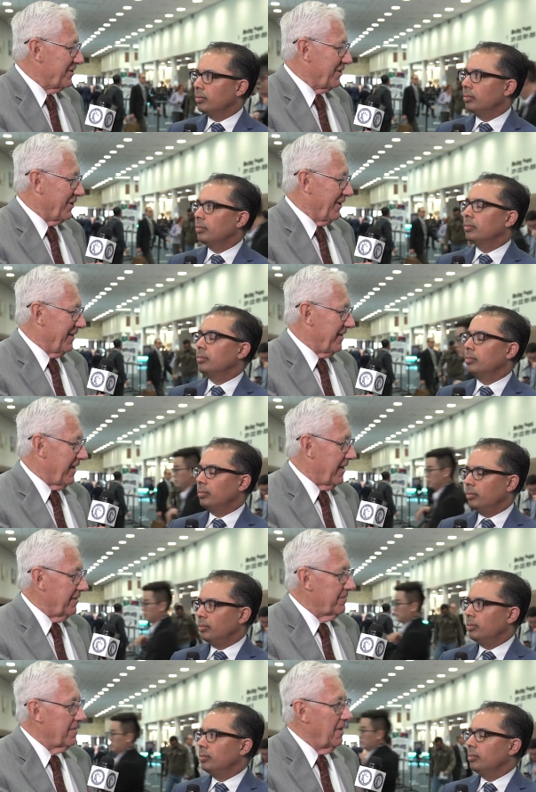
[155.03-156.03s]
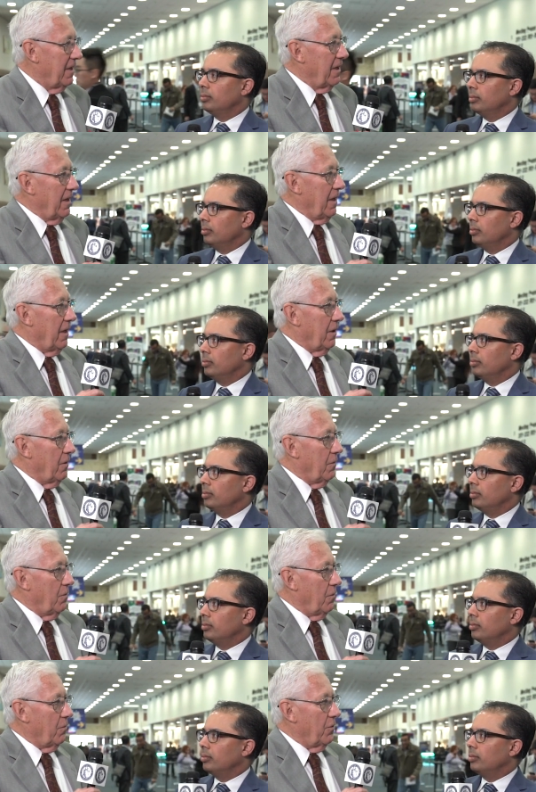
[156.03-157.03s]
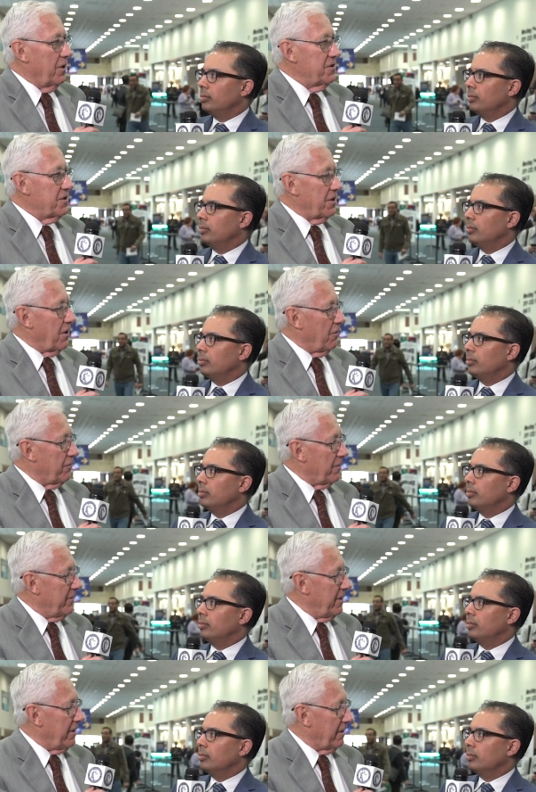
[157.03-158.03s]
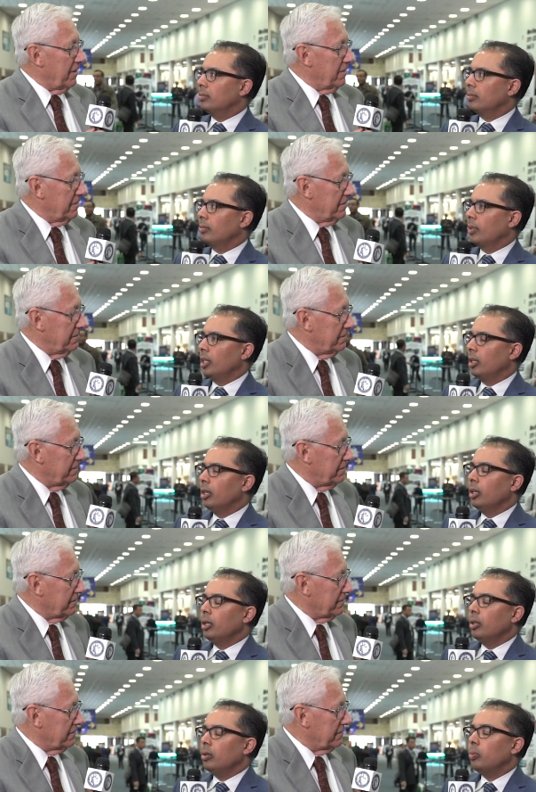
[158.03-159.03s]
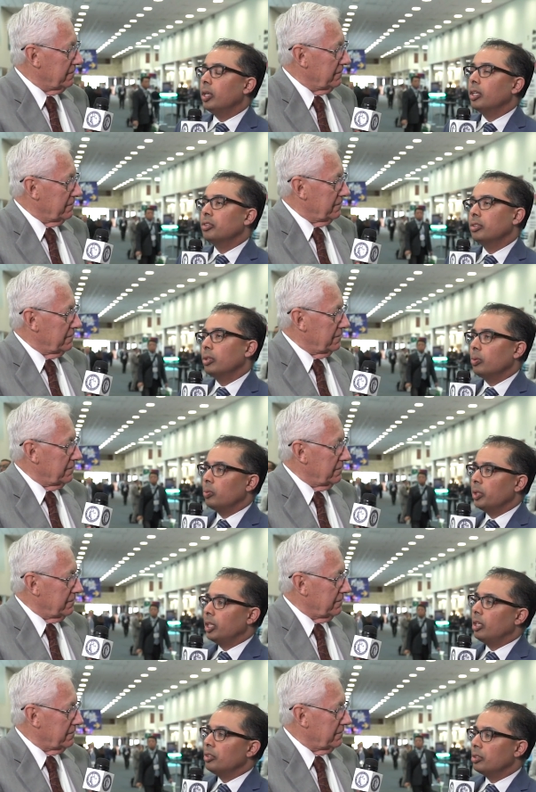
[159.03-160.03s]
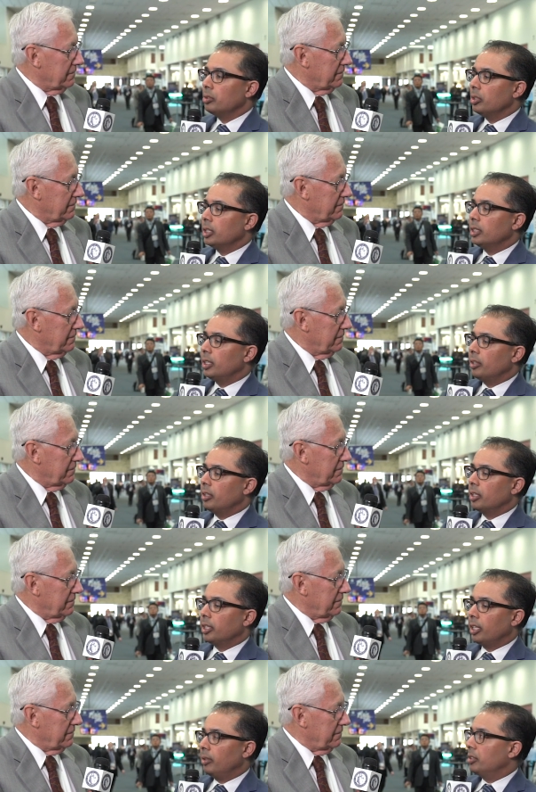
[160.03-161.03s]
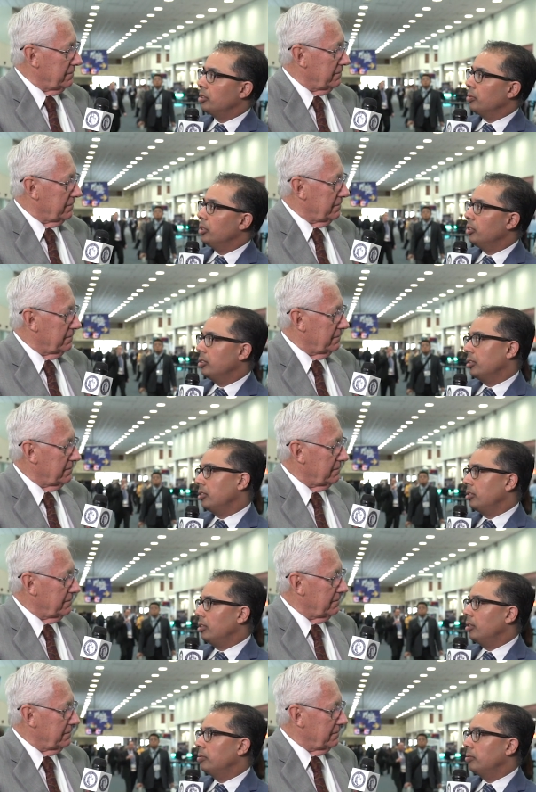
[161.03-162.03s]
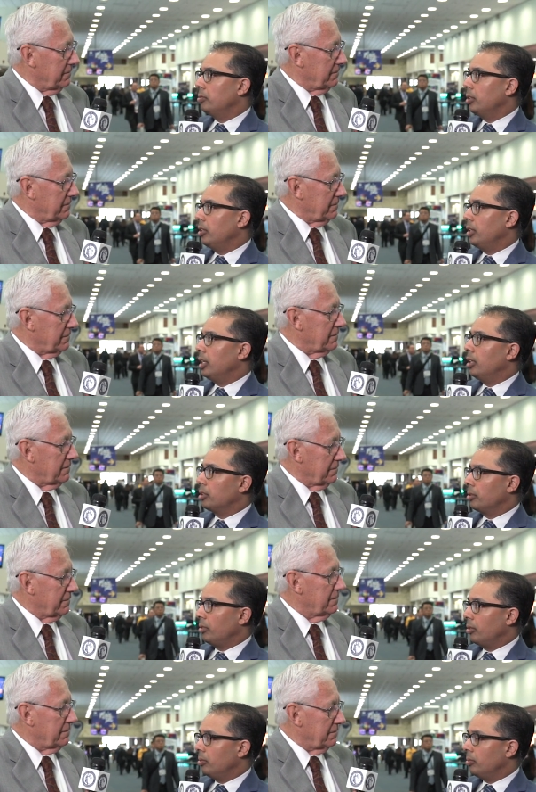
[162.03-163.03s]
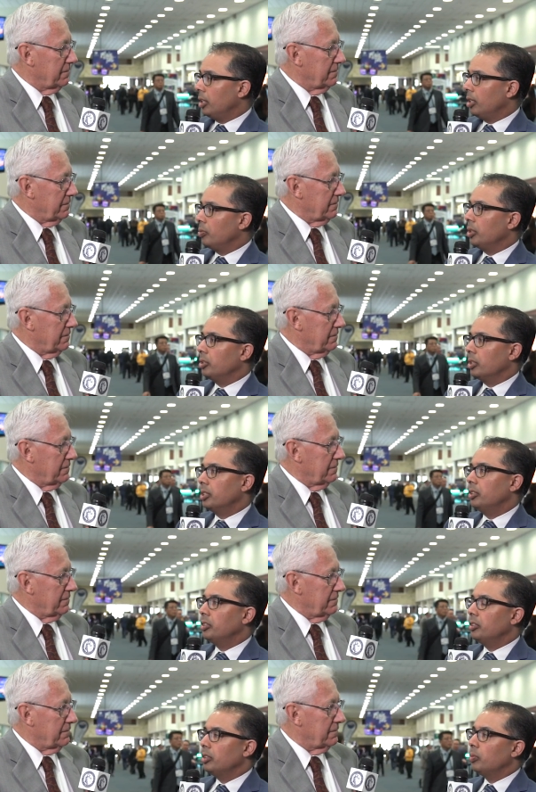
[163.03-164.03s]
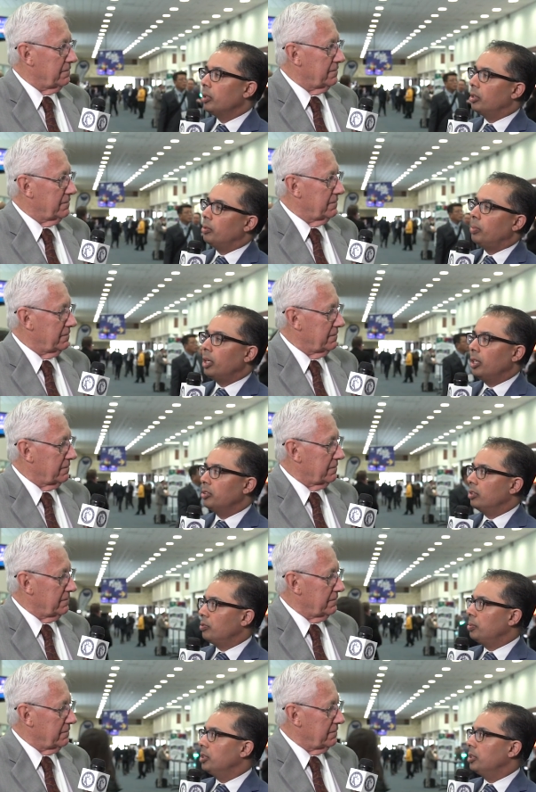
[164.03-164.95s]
Speaker 1: let's
Speaker 2: call it that. Uh, where does it go from here?
Speaker 1: Well, so we also looked at the characteristics of the algorithm and we looked to see what the positive